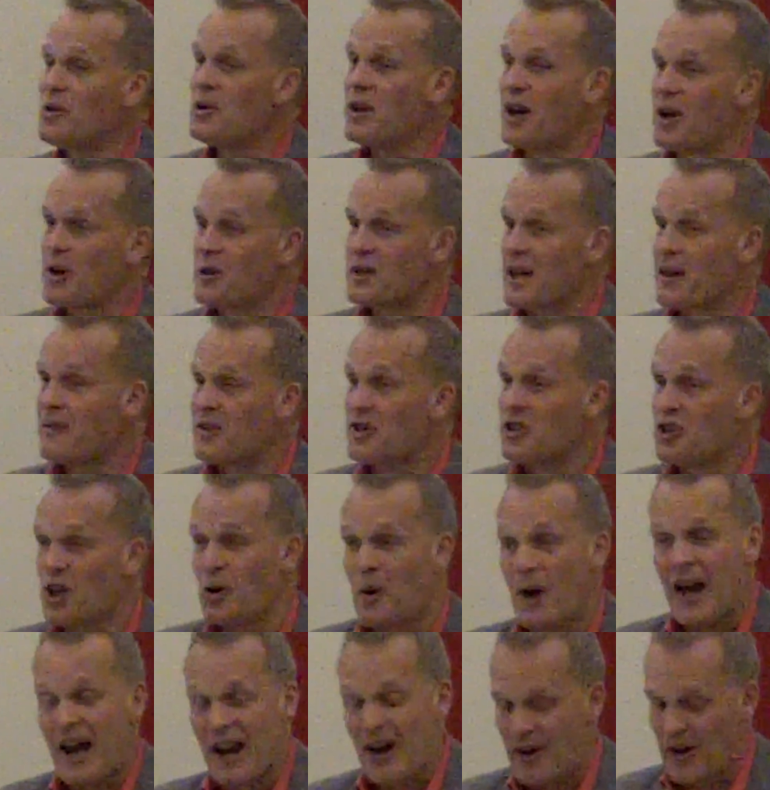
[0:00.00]
and who knows, even
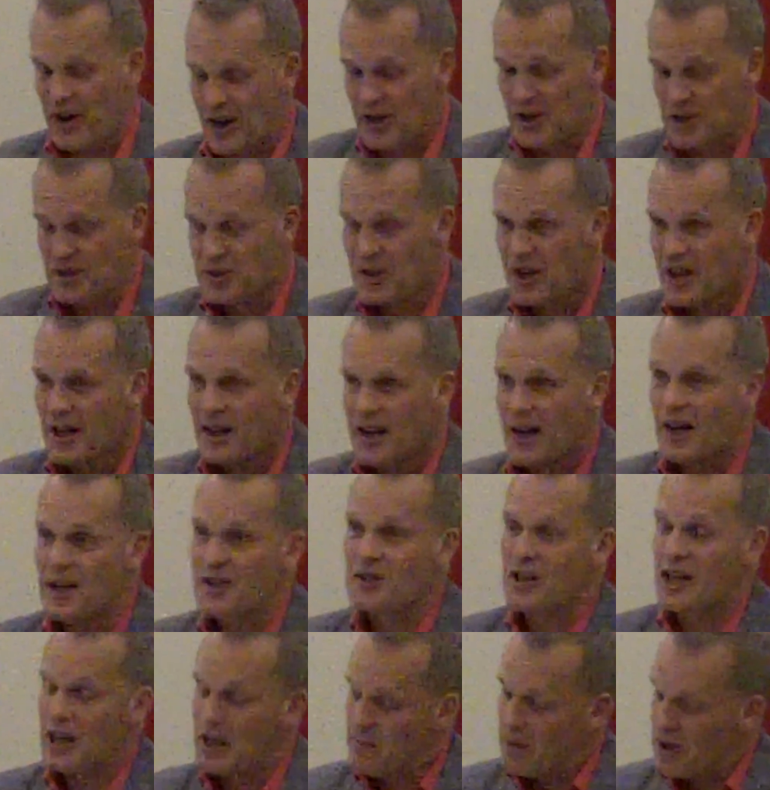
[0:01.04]
new areas,
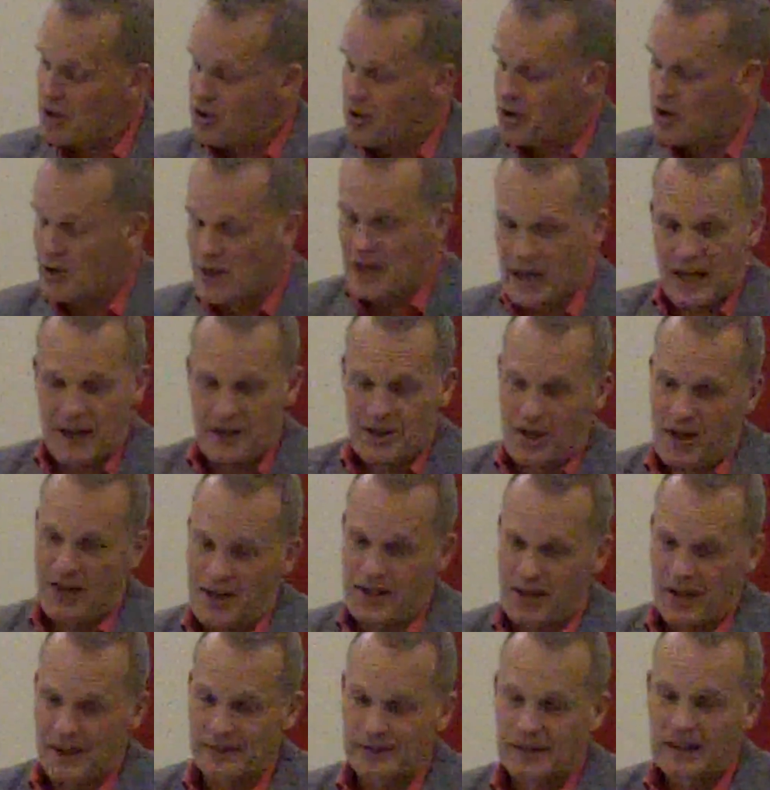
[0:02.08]
it's going to be truly
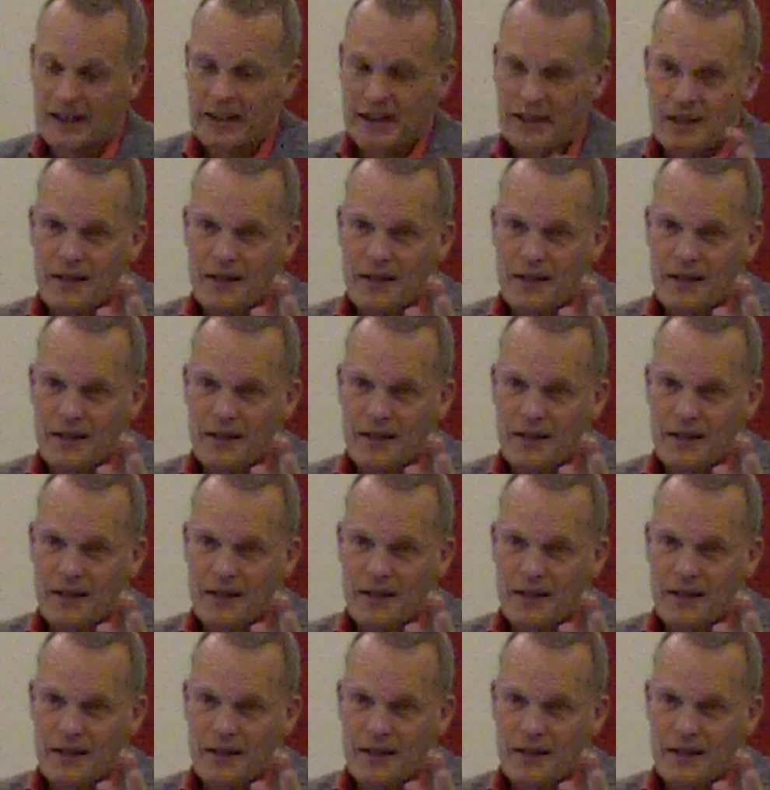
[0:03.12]
exciting.